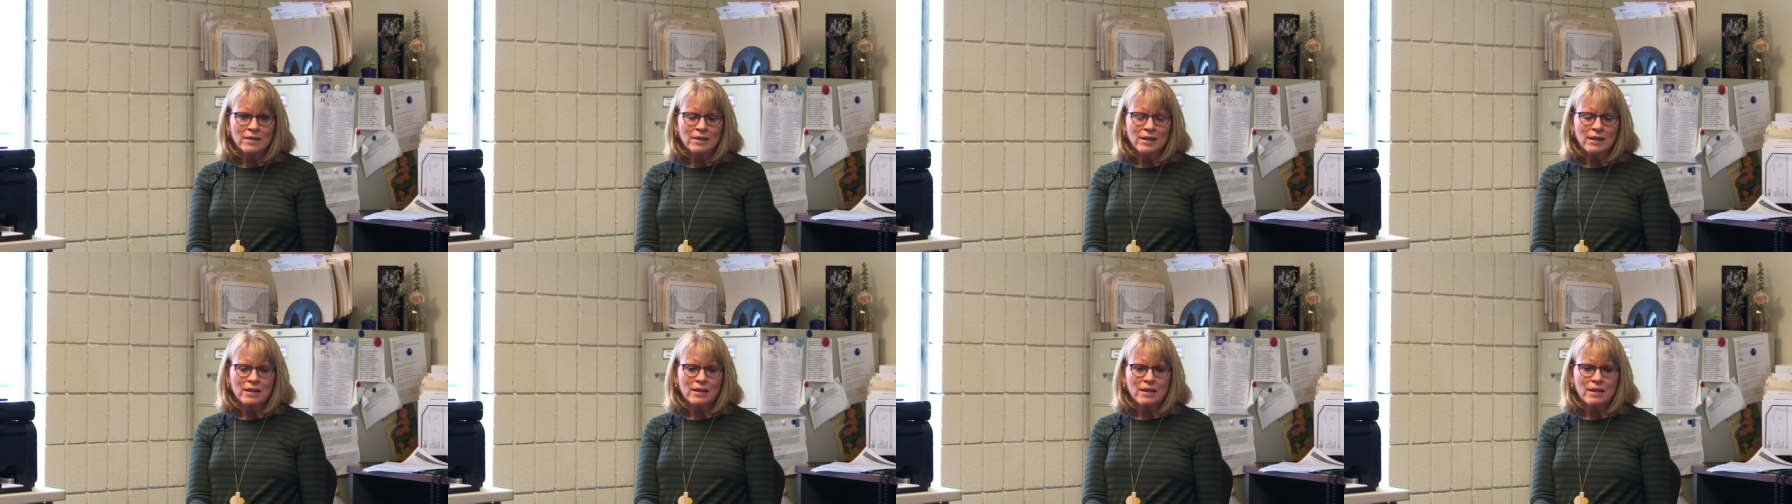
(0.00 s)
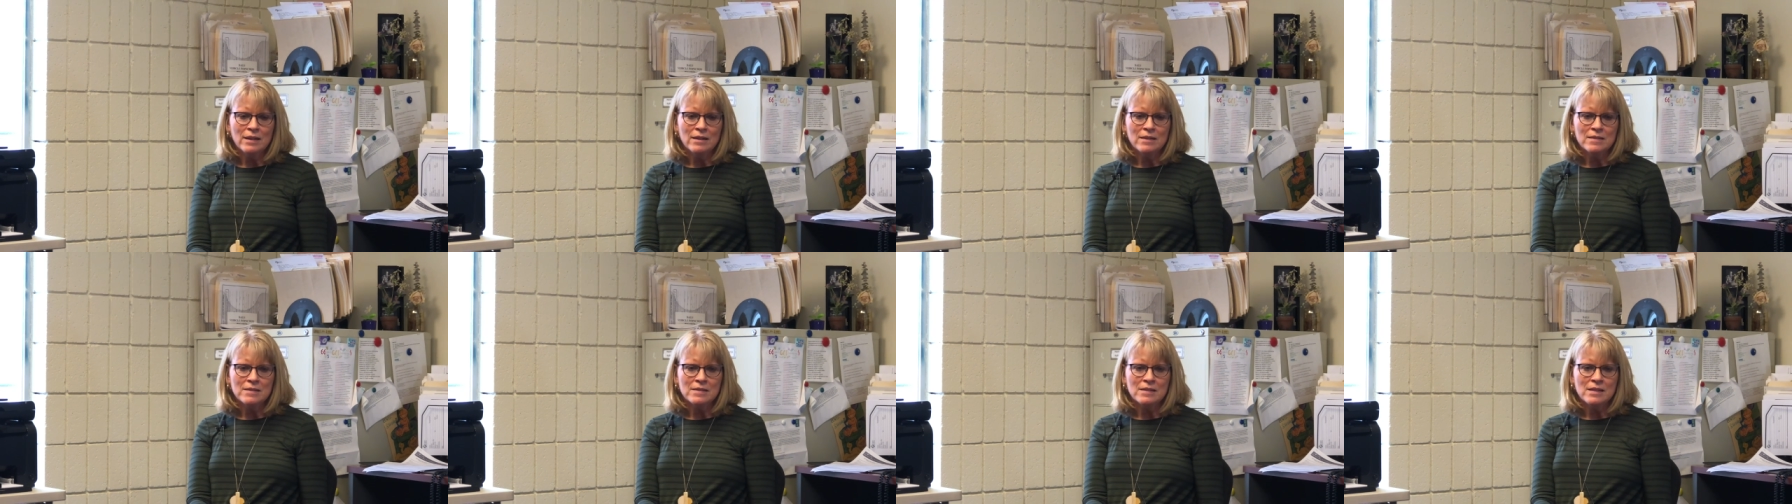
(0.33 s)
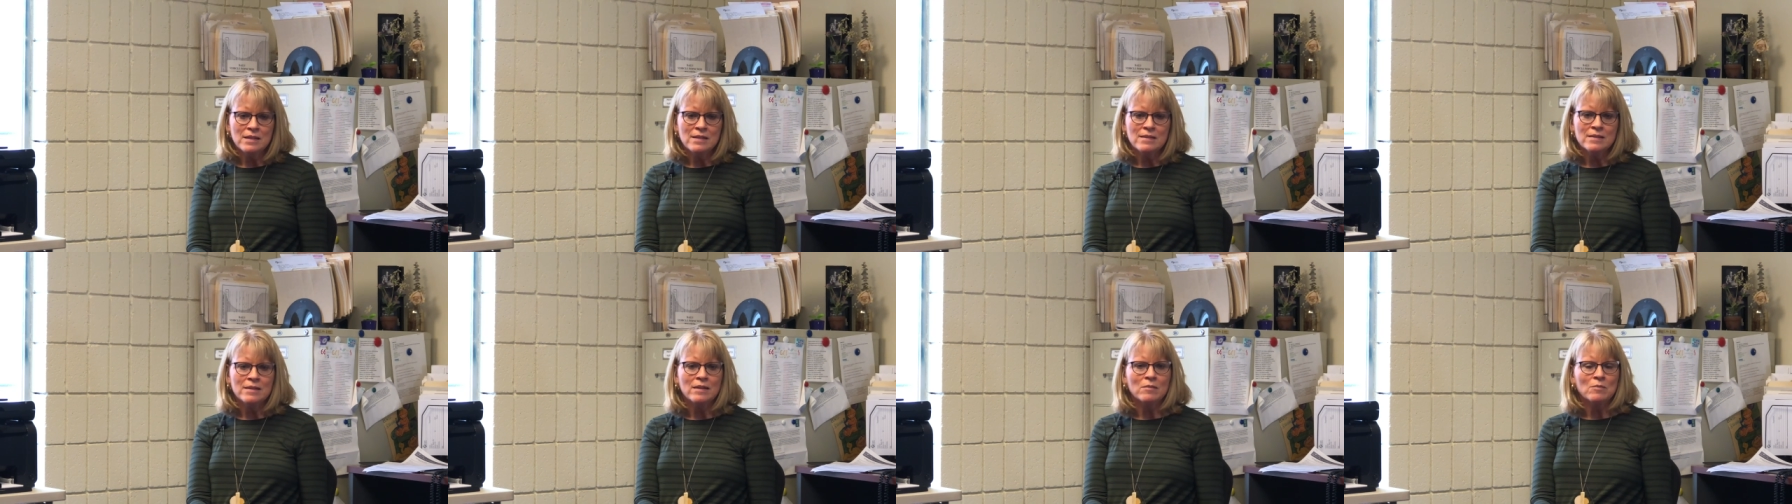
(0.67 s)
and
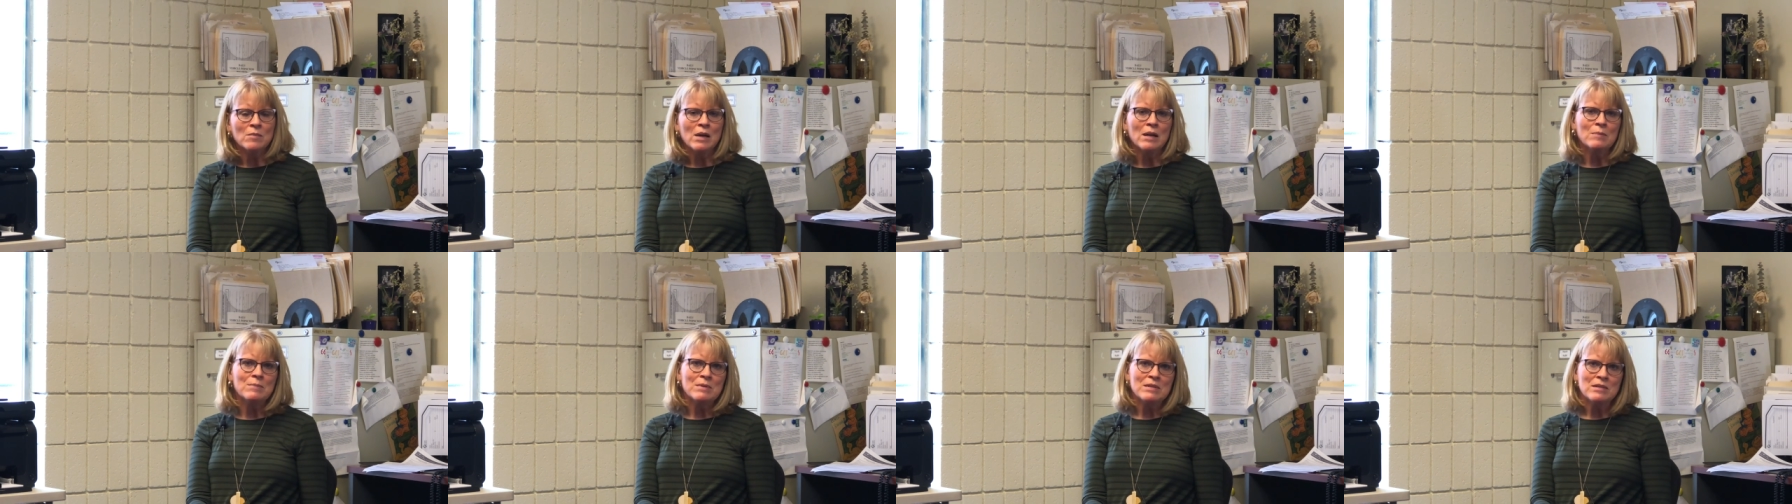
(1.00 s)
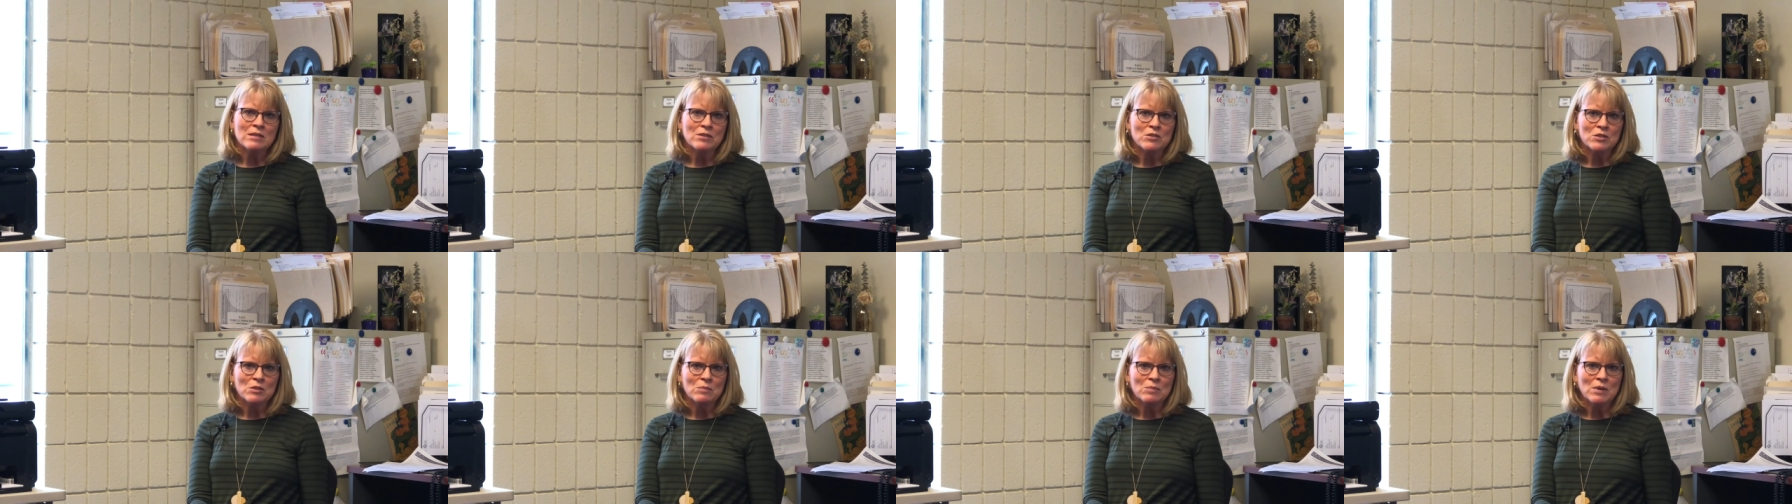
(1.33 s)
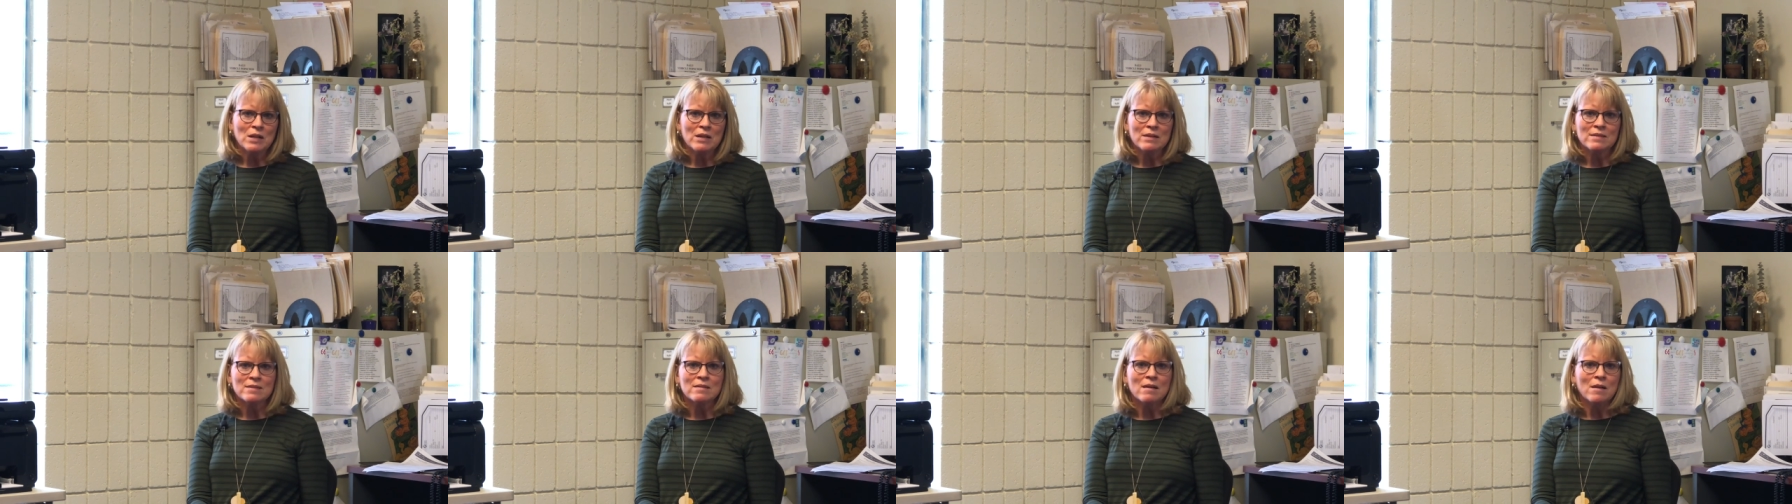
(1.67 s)
it's easy in my position
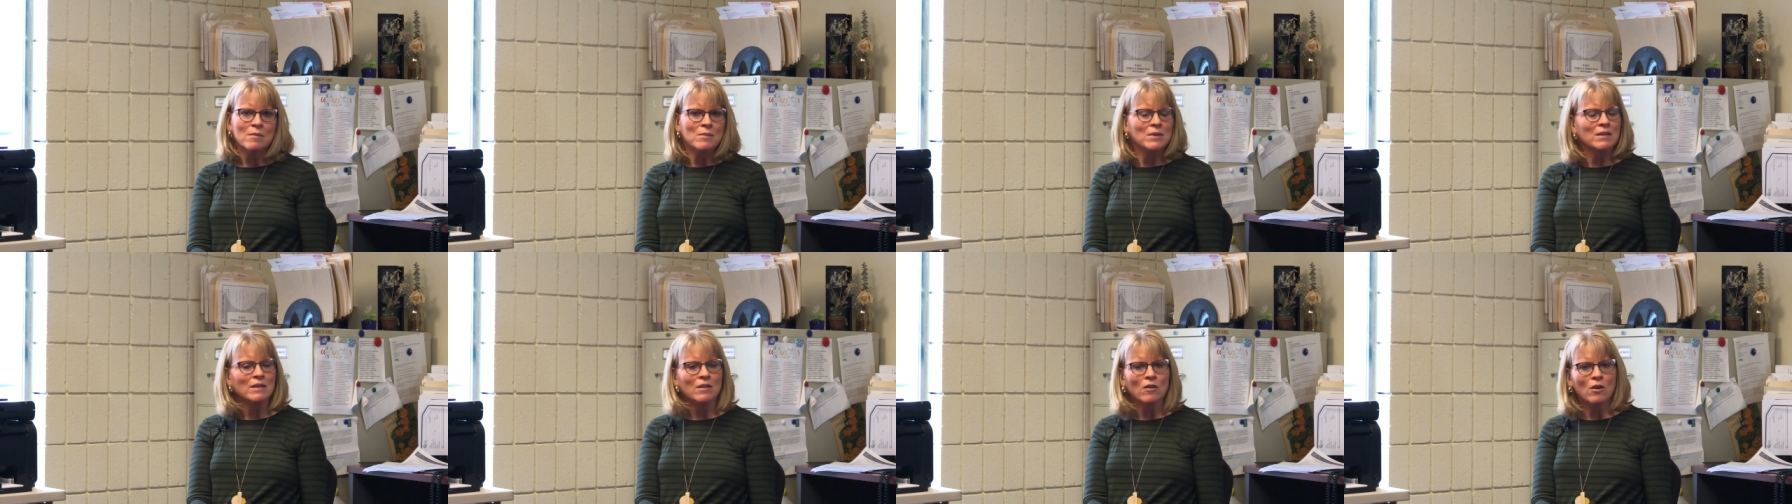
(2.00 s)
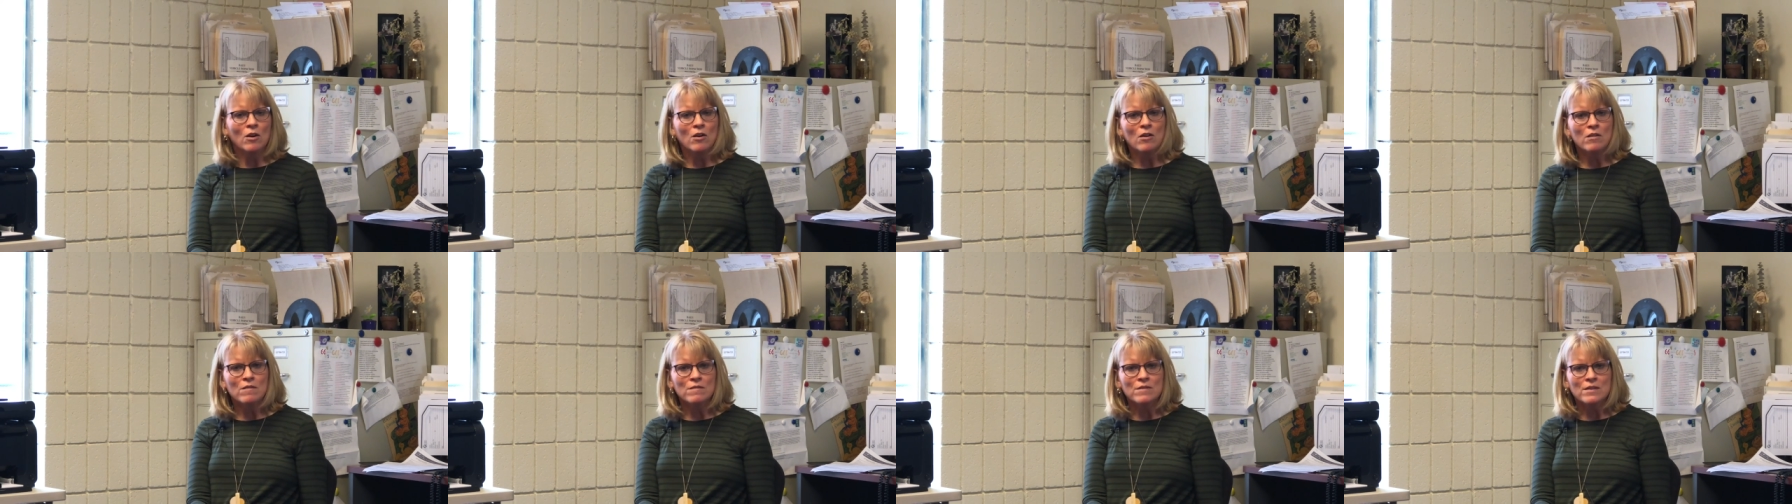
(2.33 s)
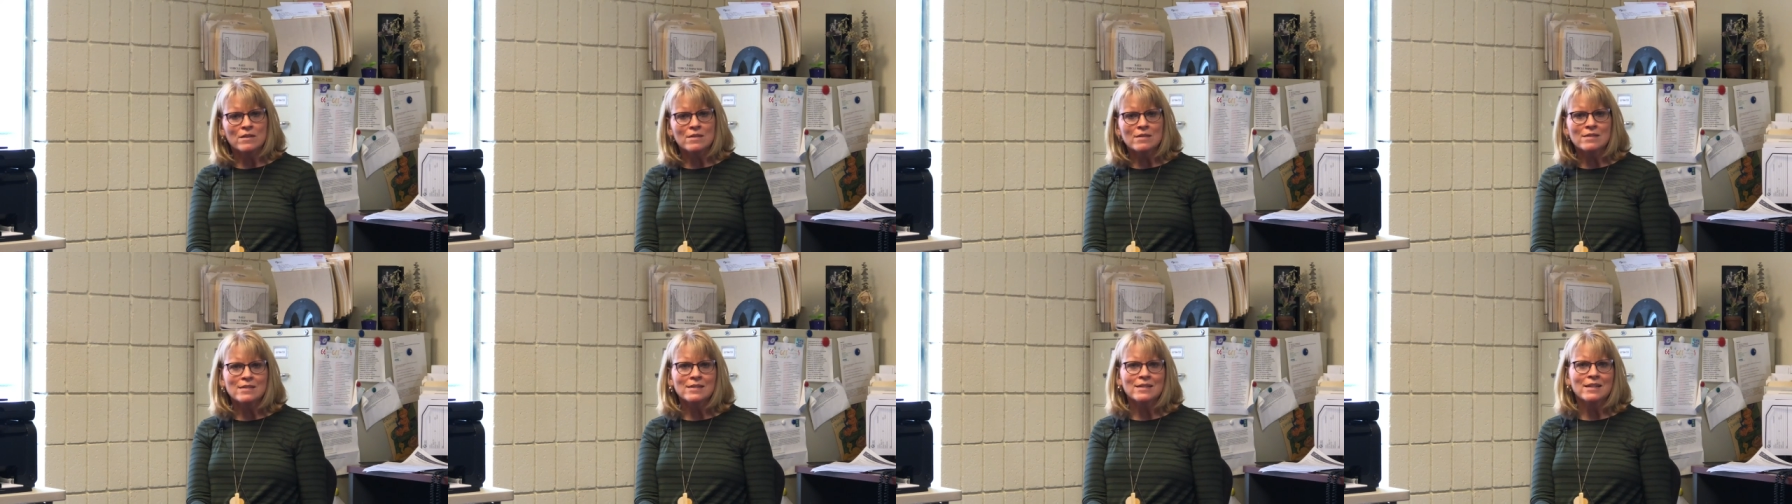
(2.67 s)
because I'm in the
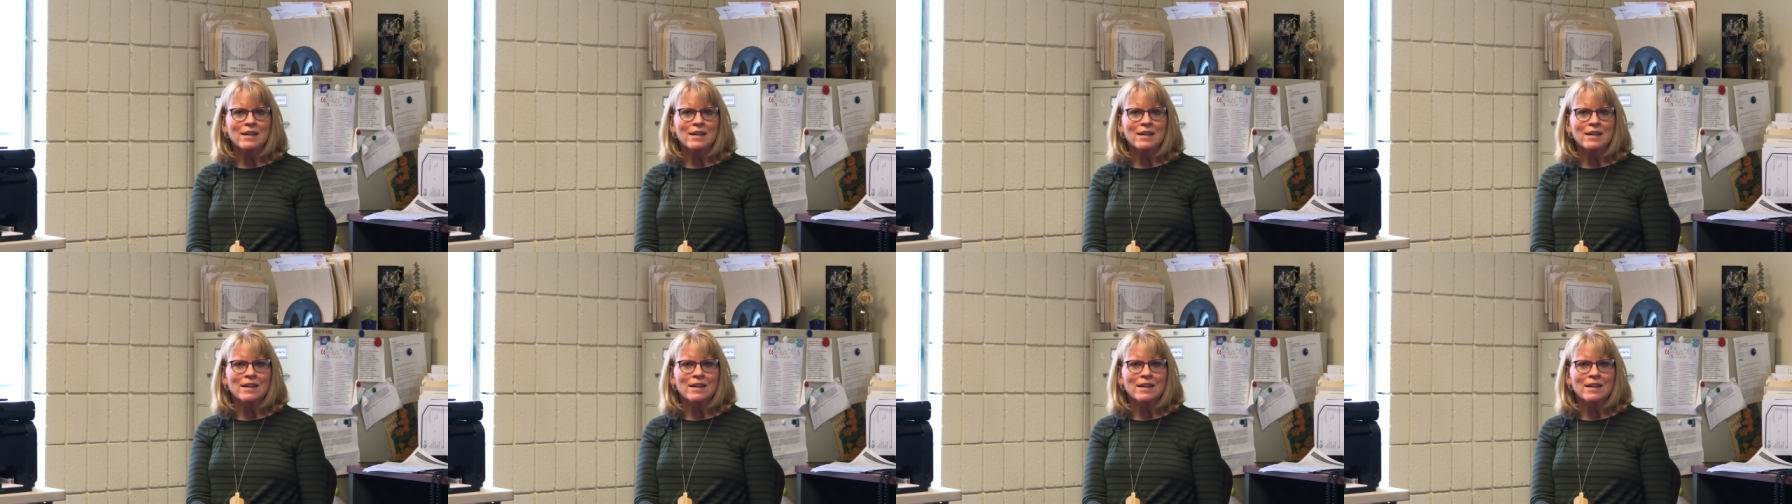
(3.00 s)
office,